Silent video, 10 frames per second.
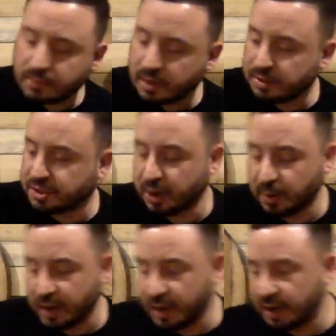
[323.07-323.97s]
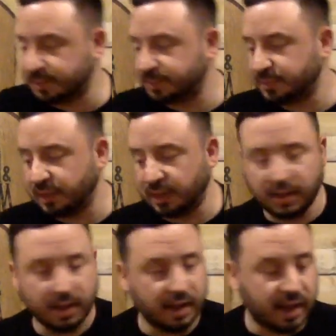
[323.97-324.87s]
So, uh...
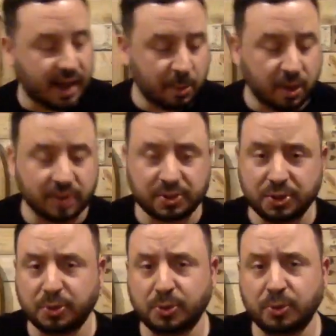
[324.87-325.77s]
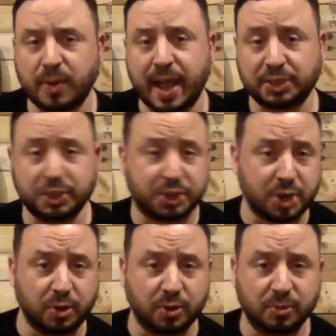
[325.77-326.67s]
I want to actually
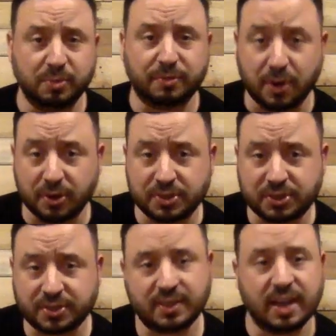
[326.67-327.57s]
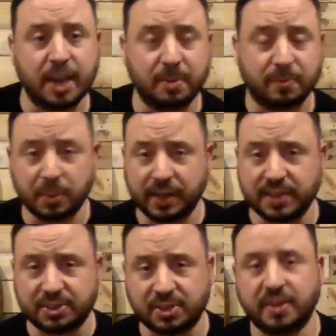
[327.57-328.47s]
show you first, uh, before we
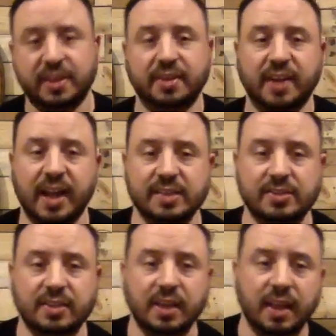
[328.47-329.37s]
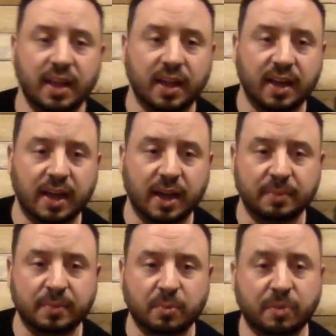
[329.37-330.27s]
get started here, guys.
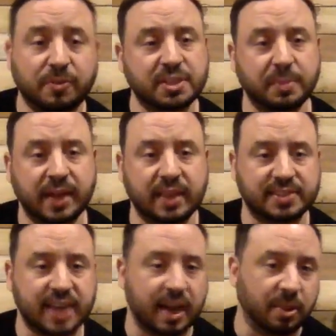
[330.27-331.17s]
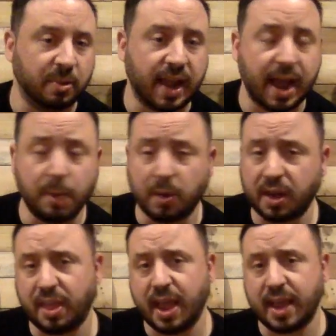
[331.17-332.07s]
Um, well, first, let me get this out of the way. I want
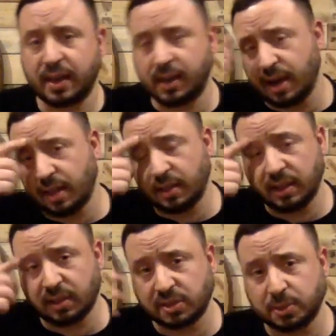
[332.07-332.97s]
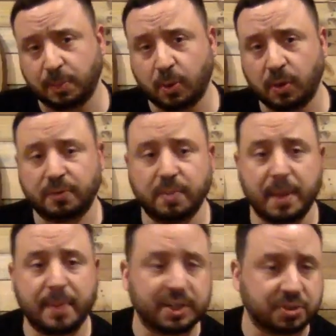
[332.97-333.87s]
to thank uh, the, the support from
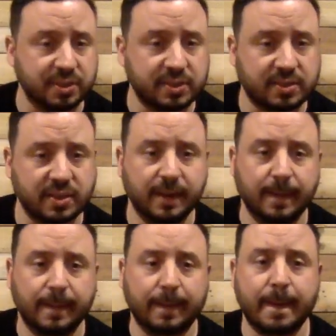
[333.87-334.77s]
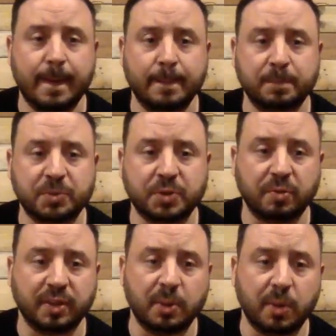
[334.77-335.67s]
my patrons. Um, so I
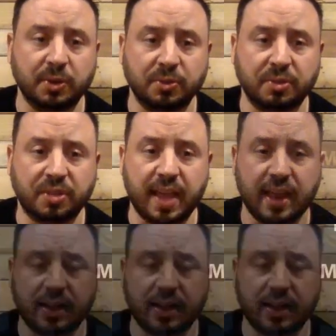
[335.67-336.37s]
really want to thank